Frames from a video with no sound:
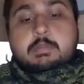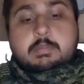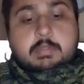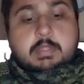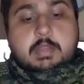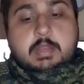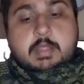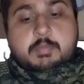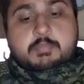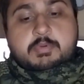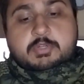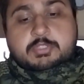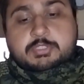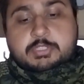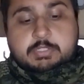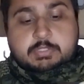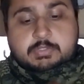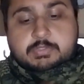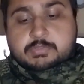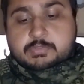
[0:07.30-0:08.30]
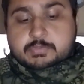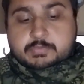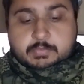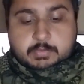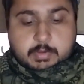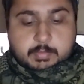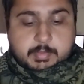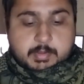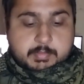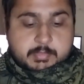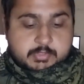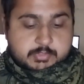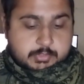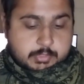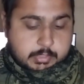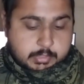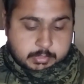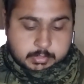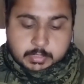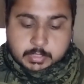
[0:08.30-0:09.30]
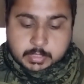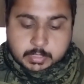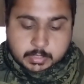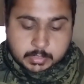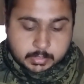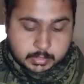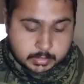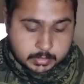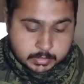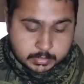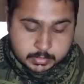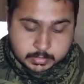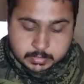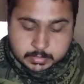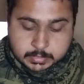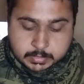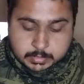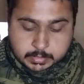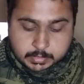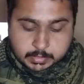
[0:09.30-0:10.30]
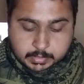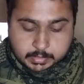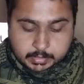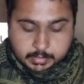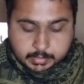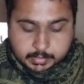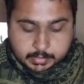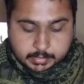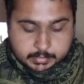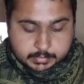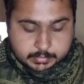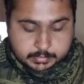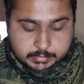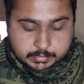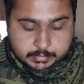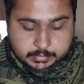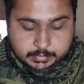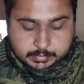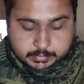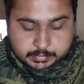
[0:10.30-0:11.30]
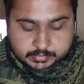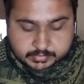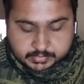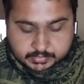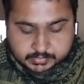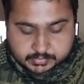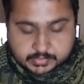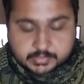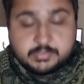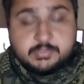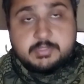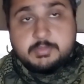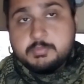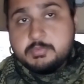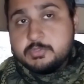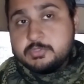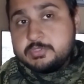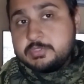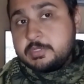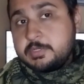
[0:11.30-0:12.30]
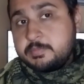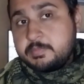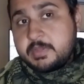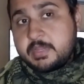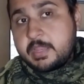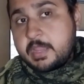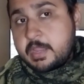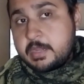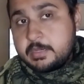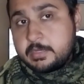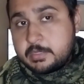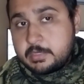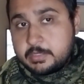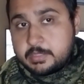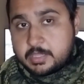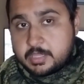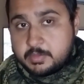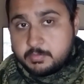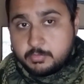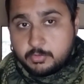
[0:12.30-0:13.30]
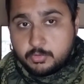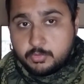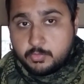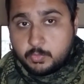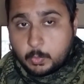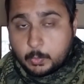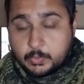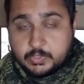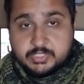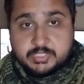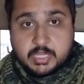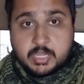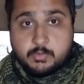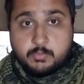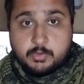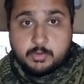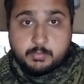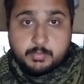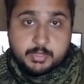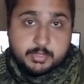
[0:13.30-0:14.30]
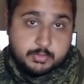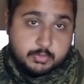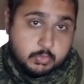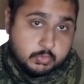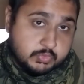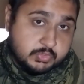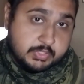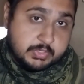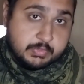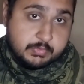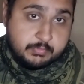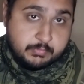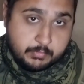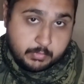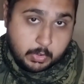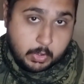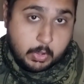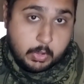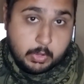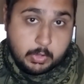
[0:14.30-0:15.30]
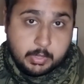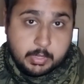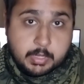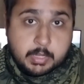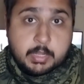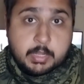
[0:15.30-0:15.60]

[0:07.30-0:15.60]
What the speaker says: that I purchased from Amazon. And it's a 60% mechanical keyboard, which I will be using for